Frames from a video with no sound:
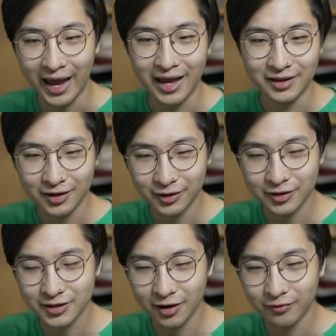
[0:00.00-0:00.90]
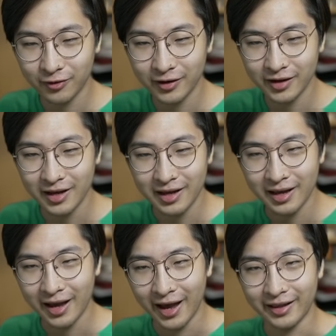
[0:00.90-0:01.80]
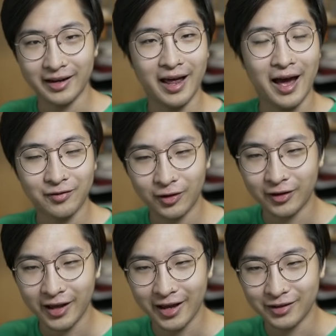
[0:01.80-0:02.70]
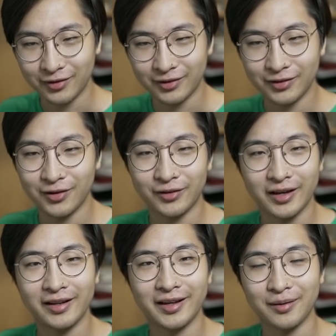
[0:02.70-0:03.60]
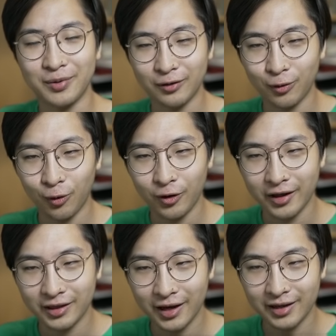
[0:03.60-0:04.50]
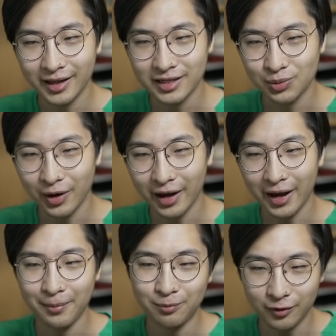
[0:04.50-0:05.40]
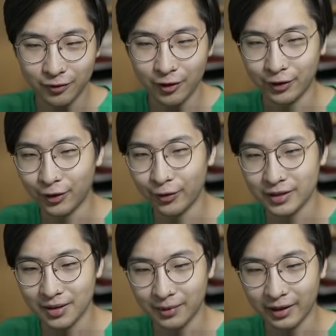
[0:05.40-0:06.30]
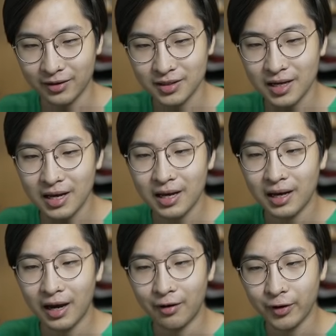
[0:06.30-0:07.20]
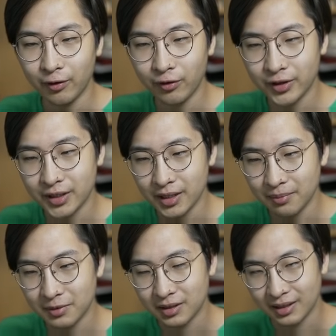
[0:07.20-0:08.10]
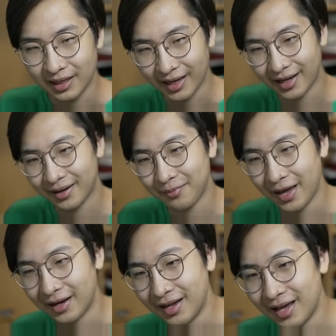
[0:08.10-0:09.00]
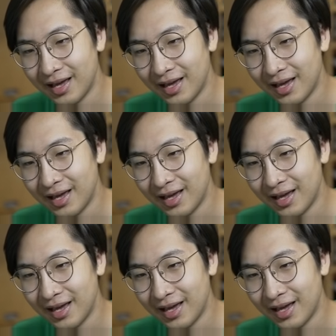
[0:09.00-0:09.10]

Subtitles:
and get a good start for it. And then after all that, you don't get like a big reward at the end. That's why I prefer going something else. Reroll redeemed, man.